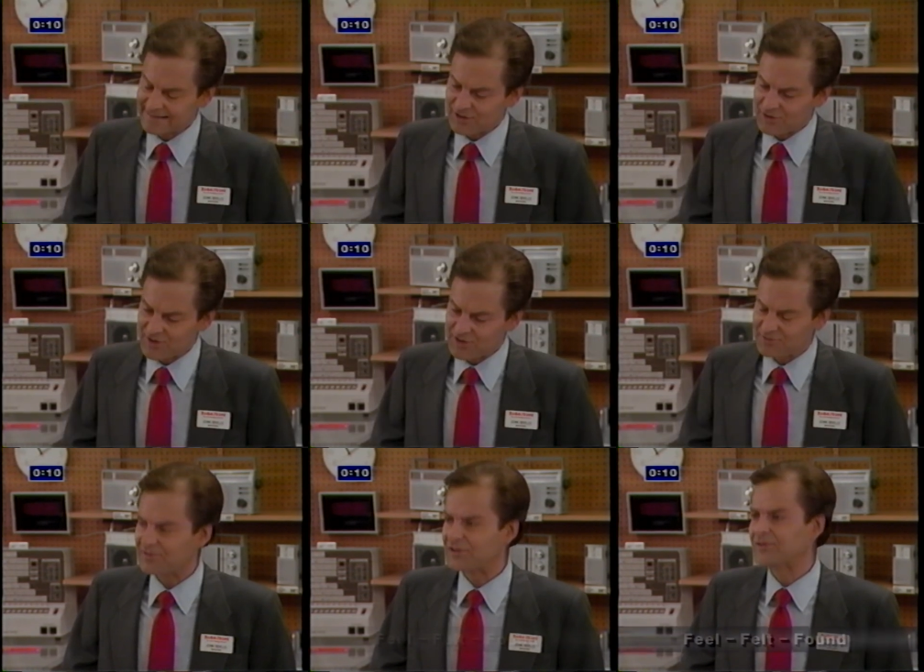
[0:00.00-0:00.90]
I know how
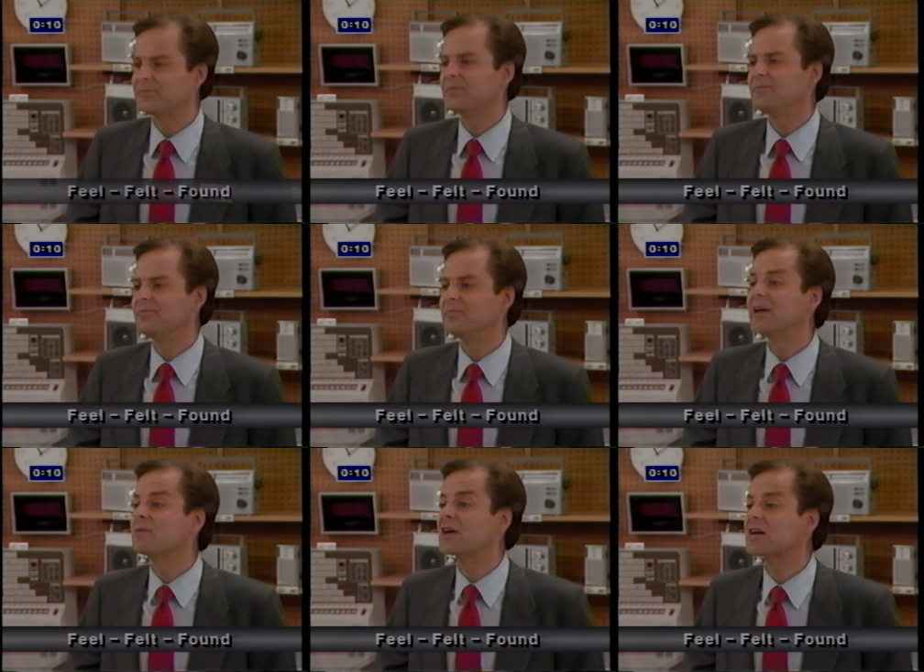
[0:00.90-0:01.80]
you feel.
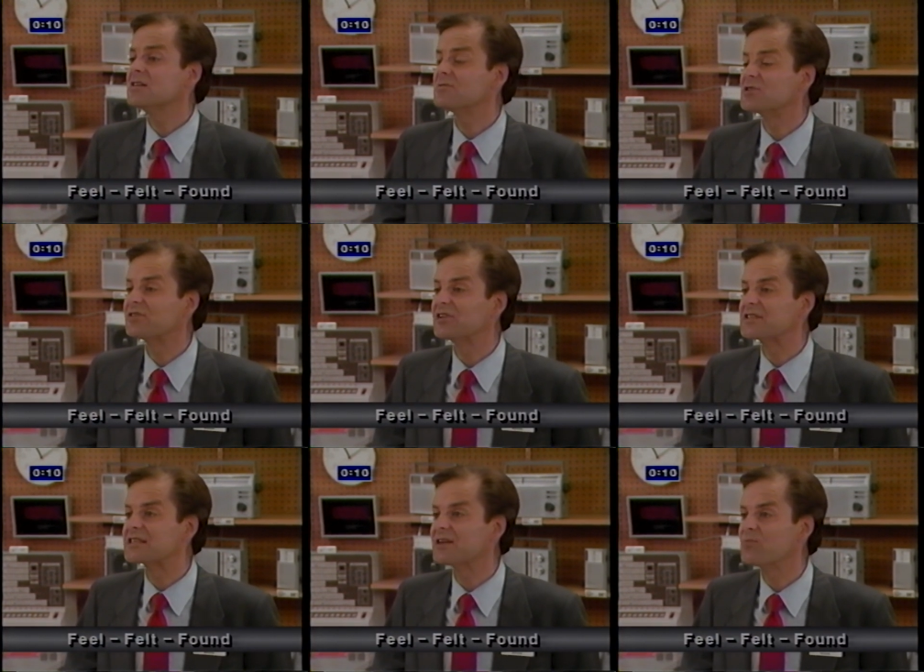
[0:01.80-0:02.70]
Many of my customers
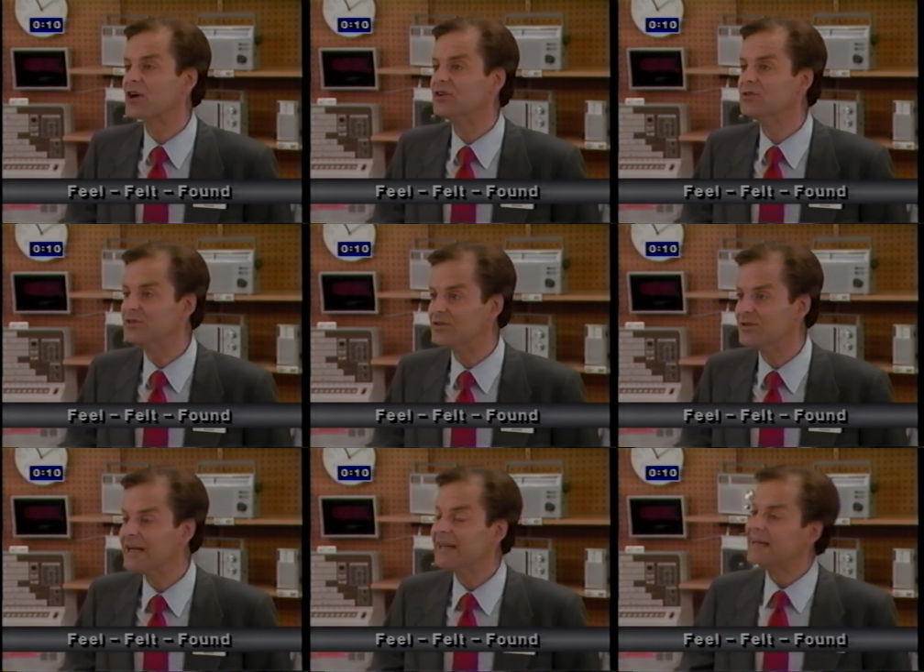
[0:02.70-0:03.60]
felt the same way you
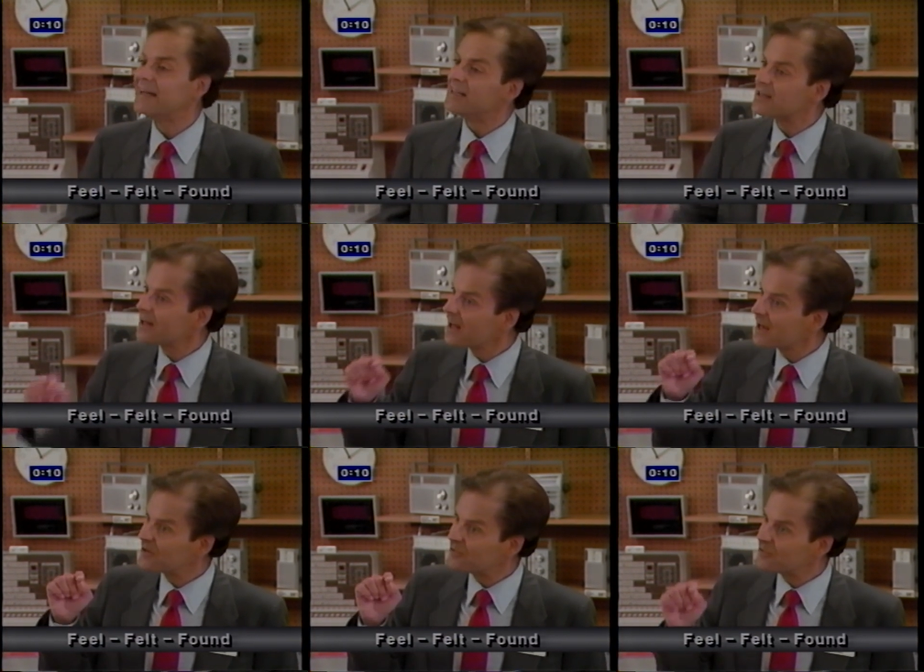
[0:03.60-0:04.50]
do until
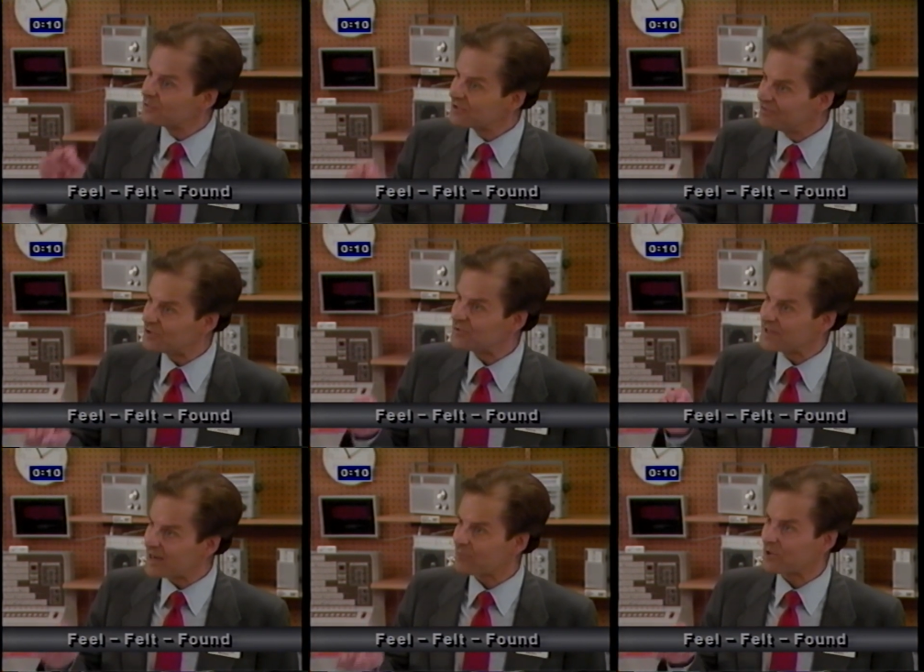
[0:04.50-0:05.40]
I reviewed
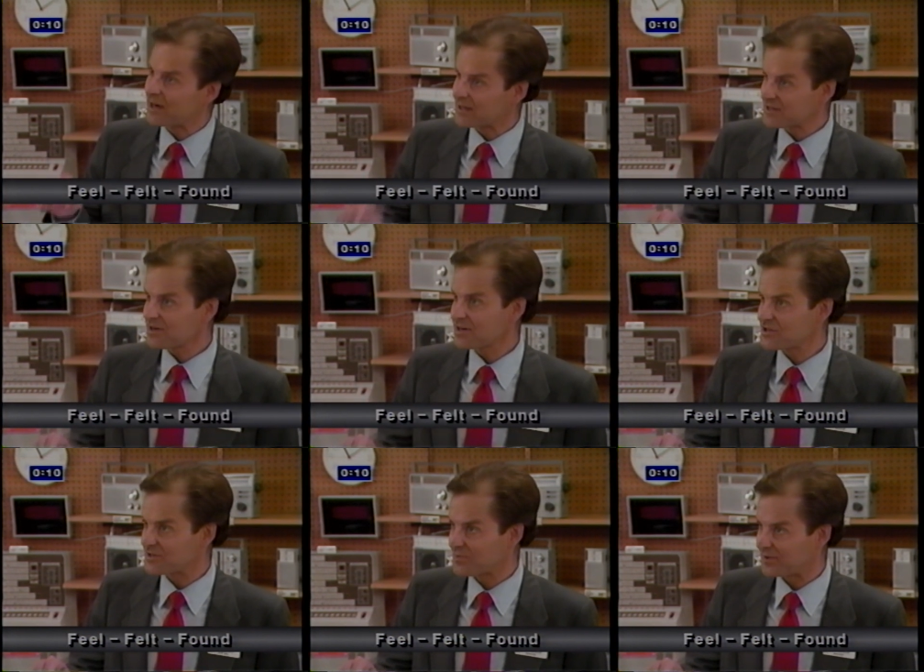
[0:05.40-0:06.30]
the operating
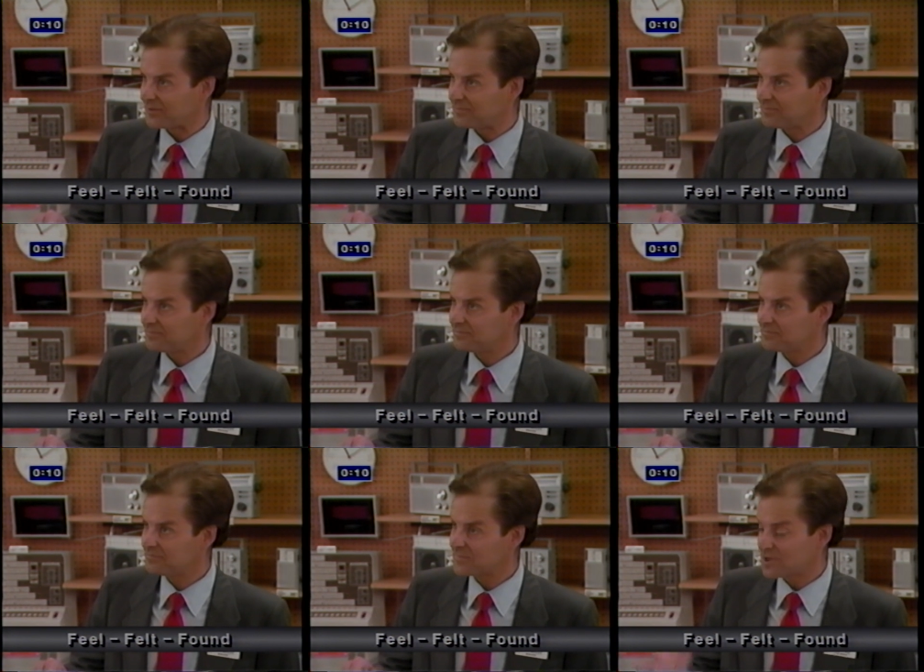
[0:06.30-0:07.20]
instructions with them.
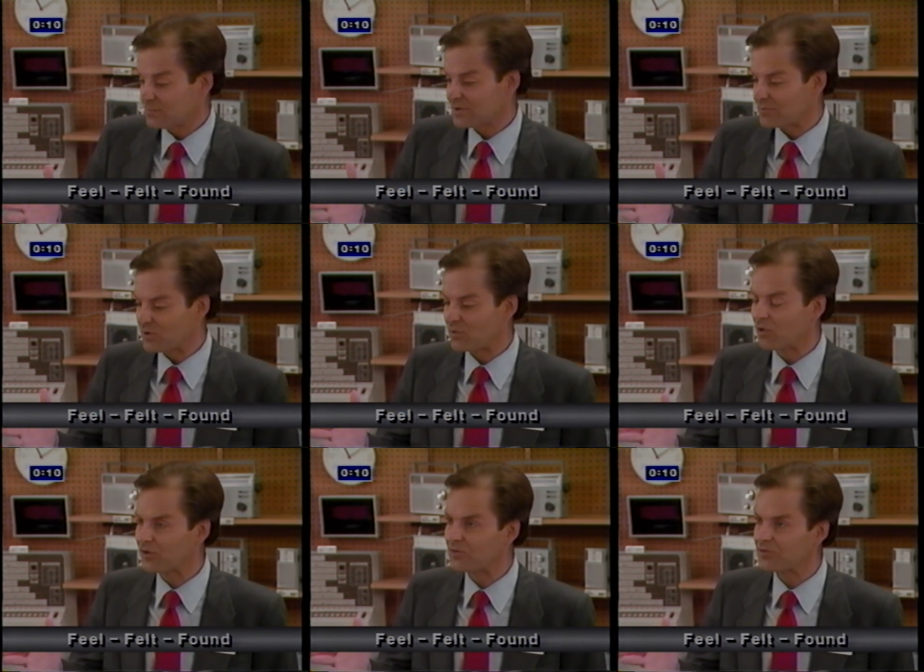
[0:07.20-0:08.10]
Some of them
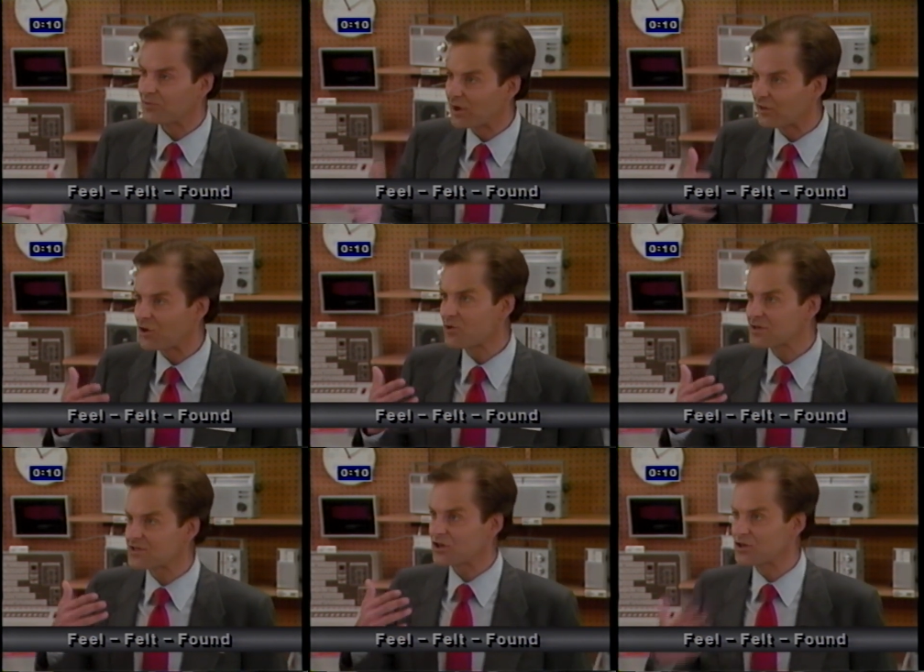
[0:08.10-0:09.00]
enrolled in one of the
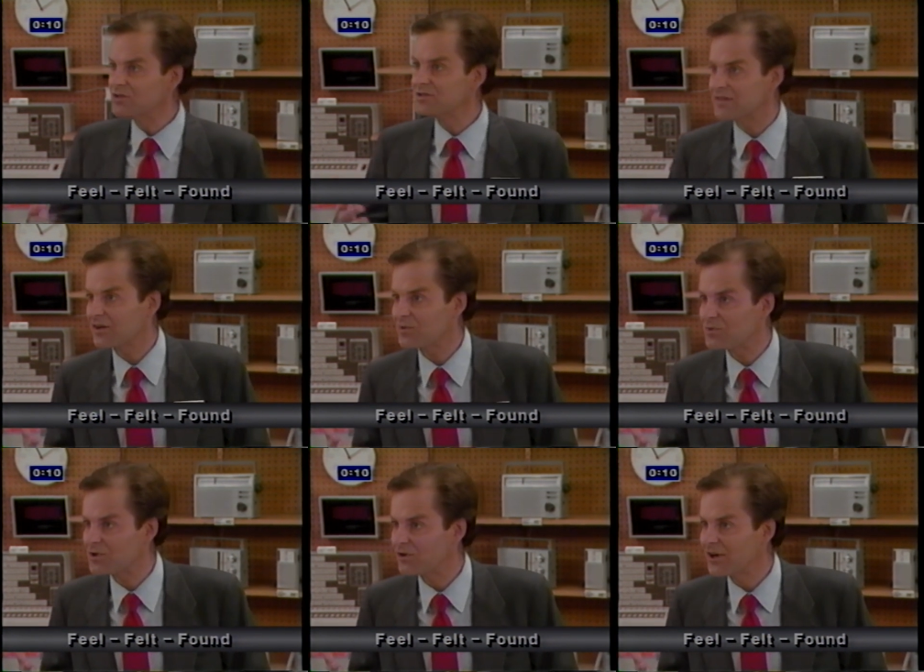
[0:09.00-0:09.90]
courses on using the
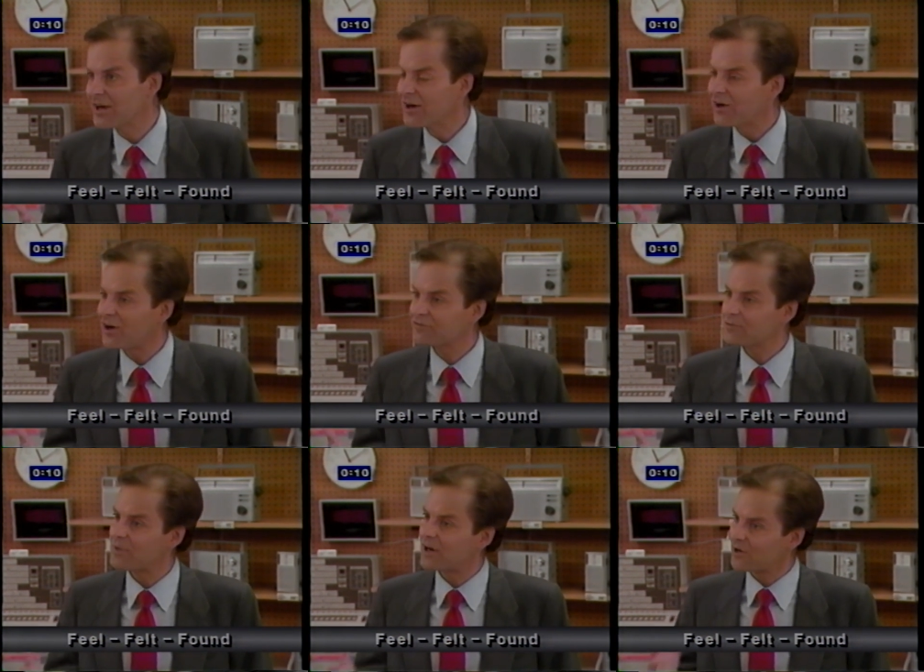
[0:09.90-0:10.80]
computer
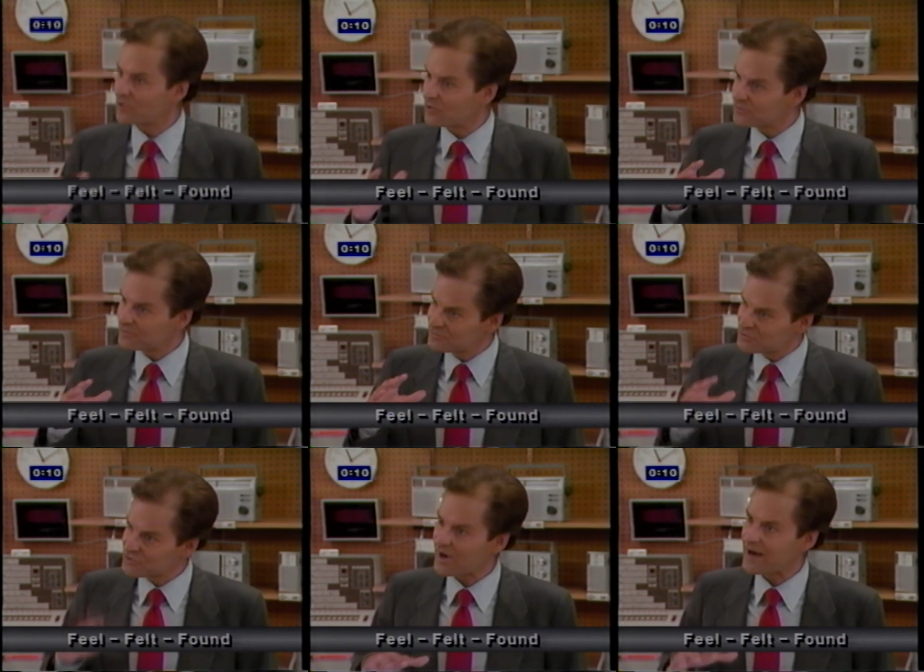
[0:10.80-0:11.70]
offered by our own
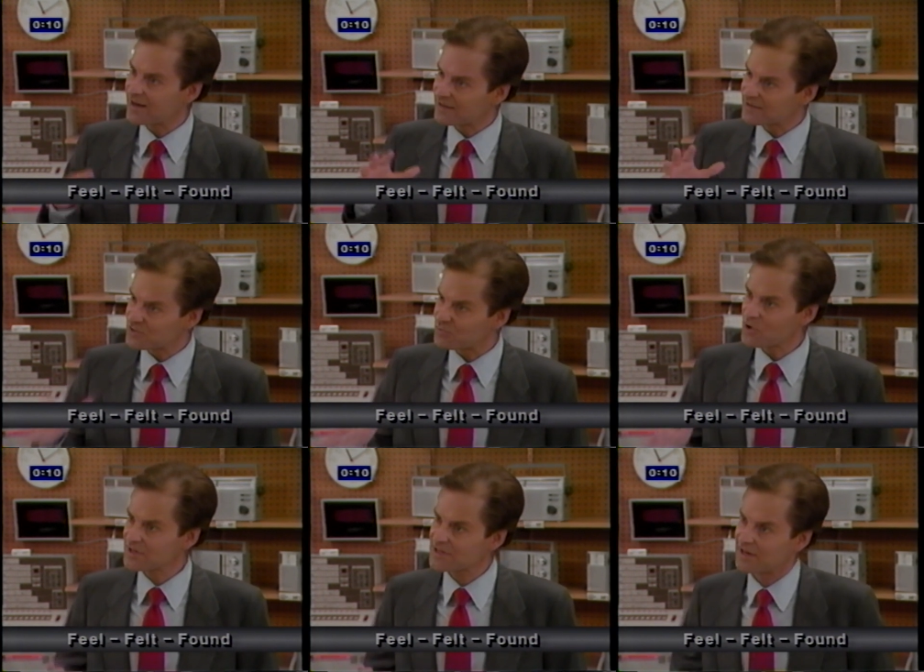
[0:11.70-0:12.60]
training and
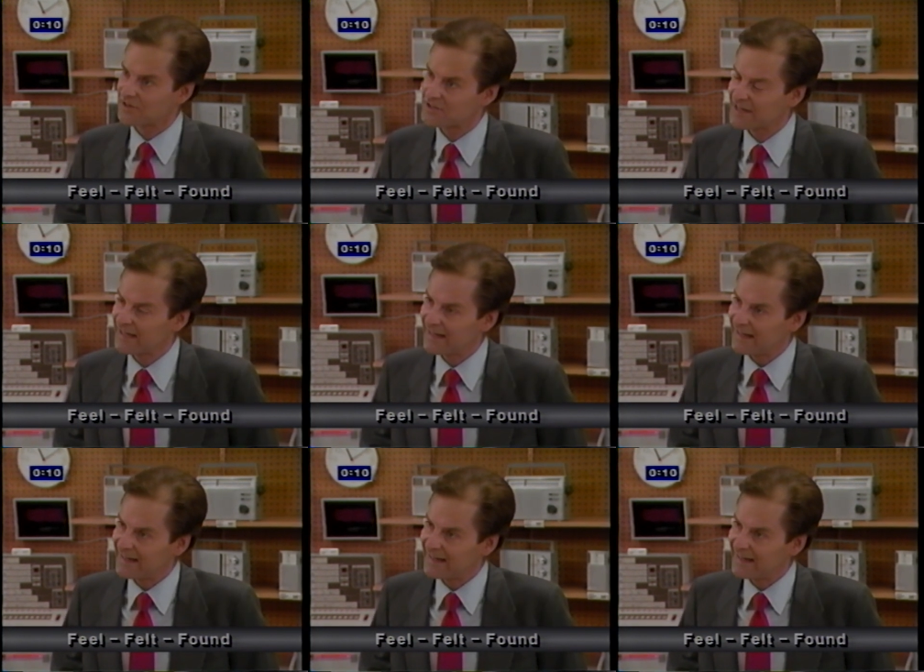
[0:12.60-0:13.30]
support centers.